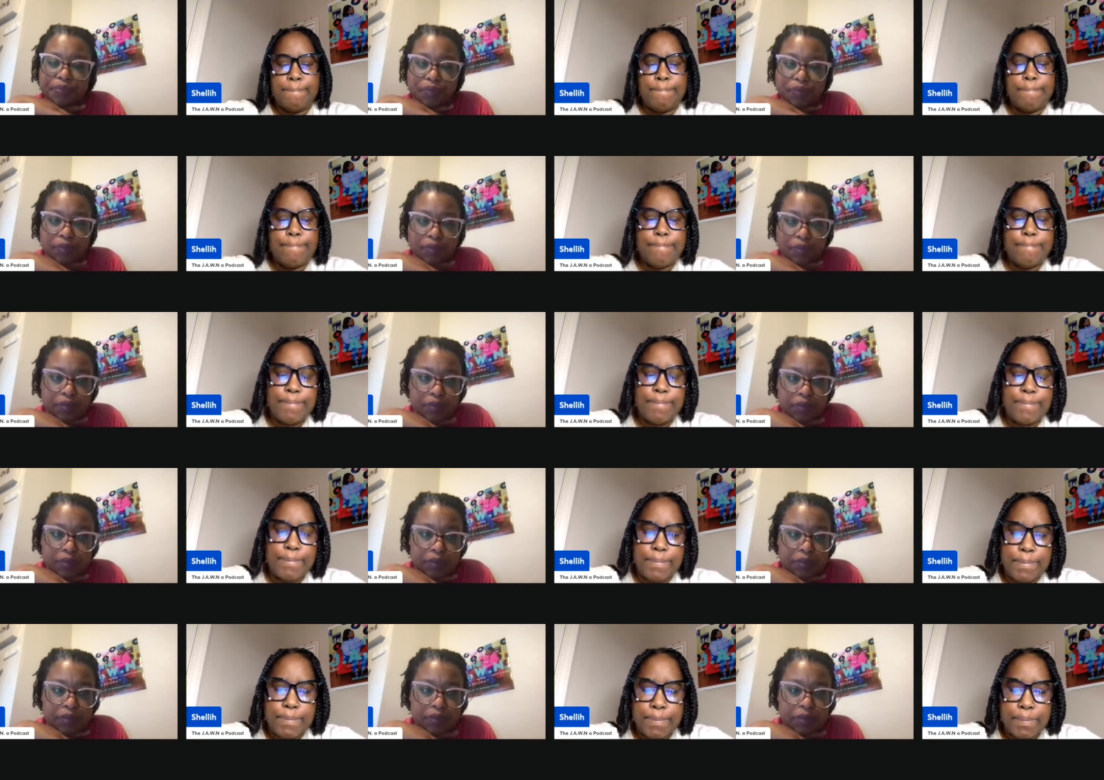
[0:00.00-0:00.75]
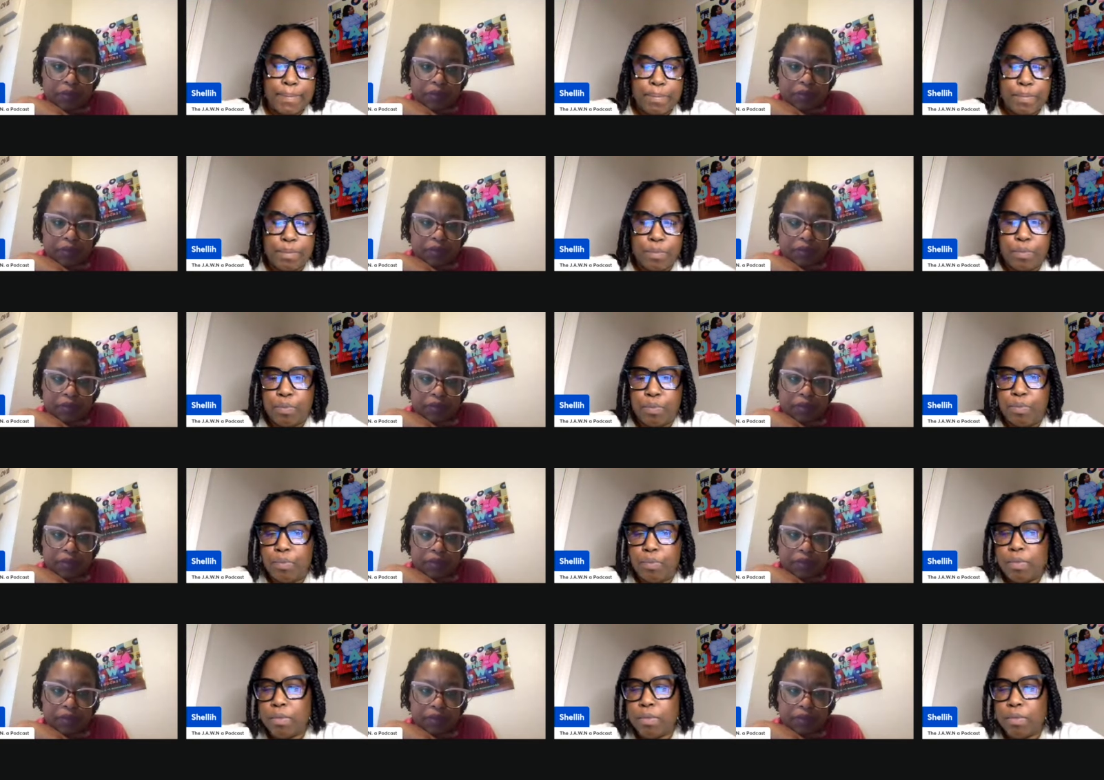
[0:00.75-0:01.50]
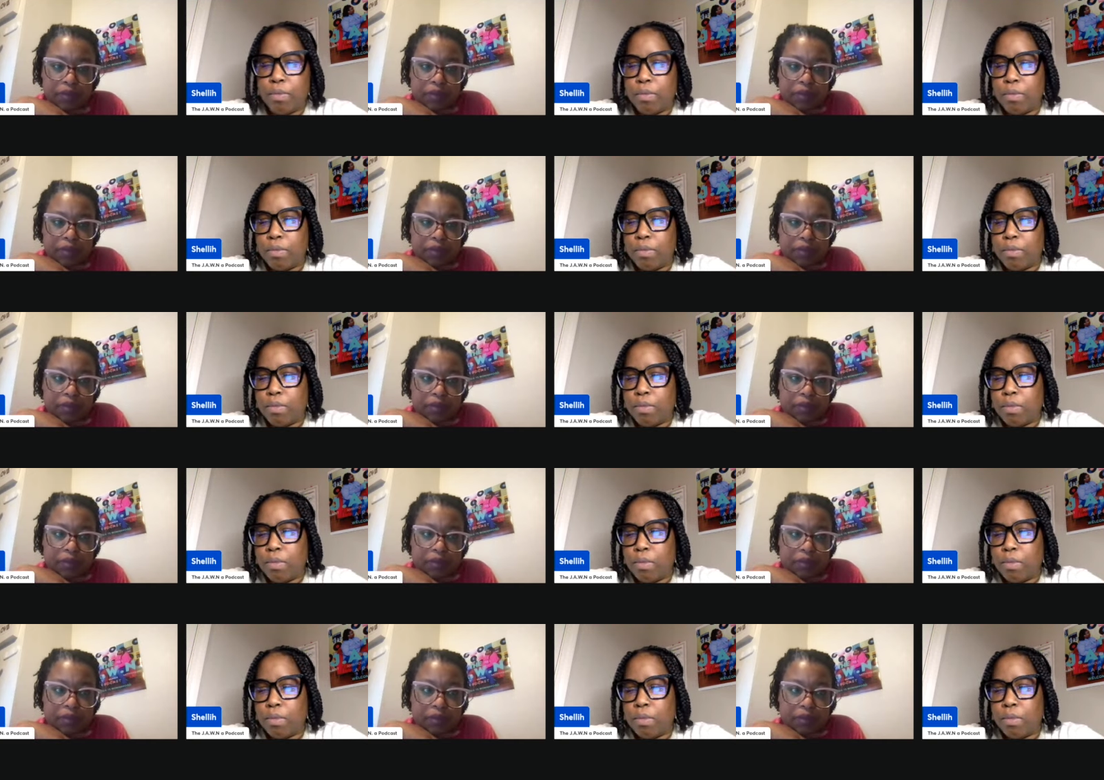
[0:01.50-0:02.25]

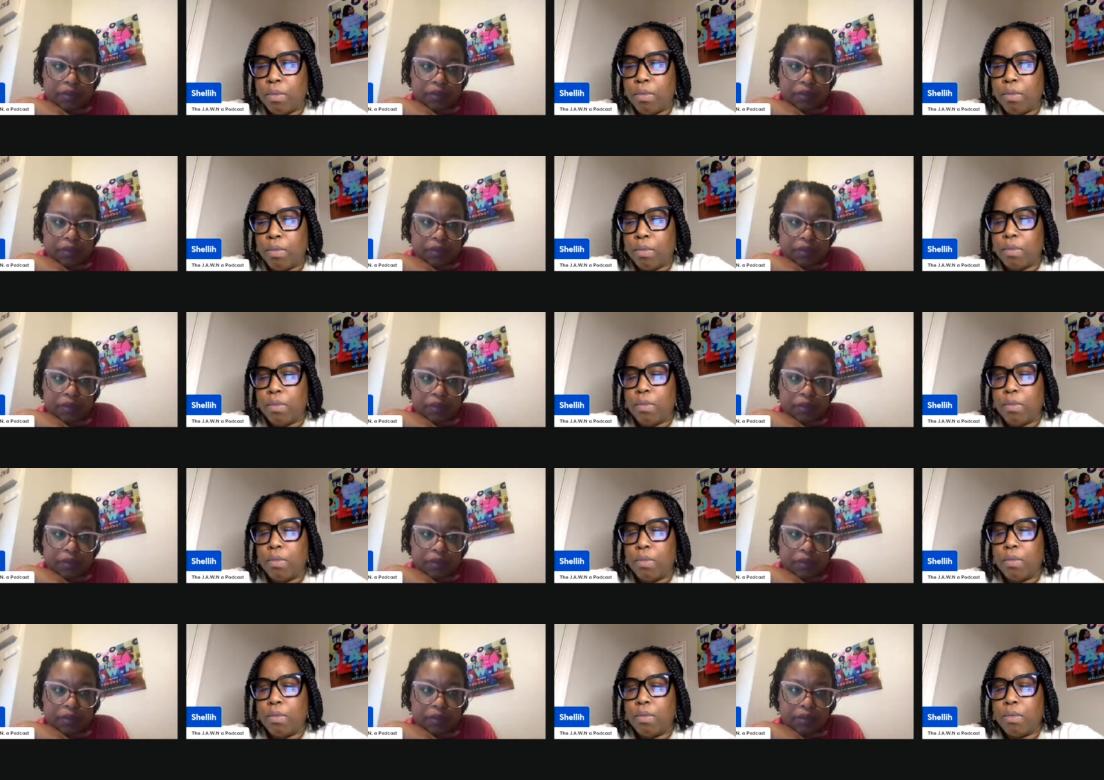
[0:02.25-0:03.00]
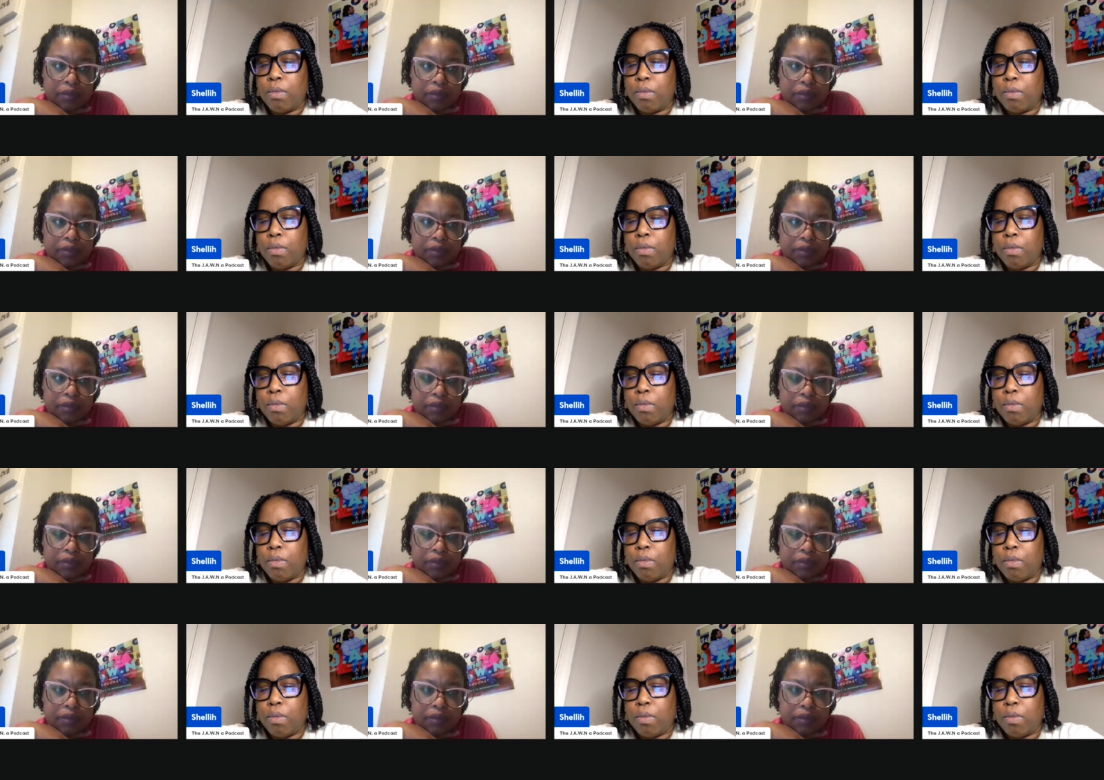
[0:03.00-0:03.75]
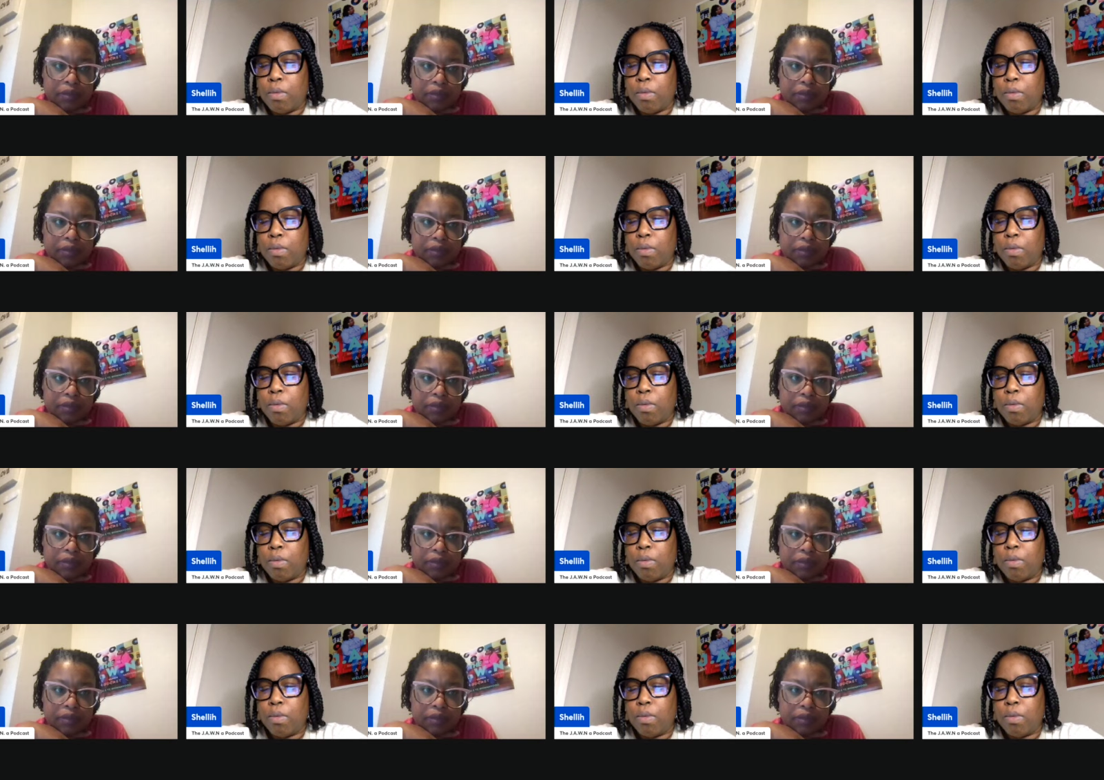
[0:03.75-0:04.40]
(silence)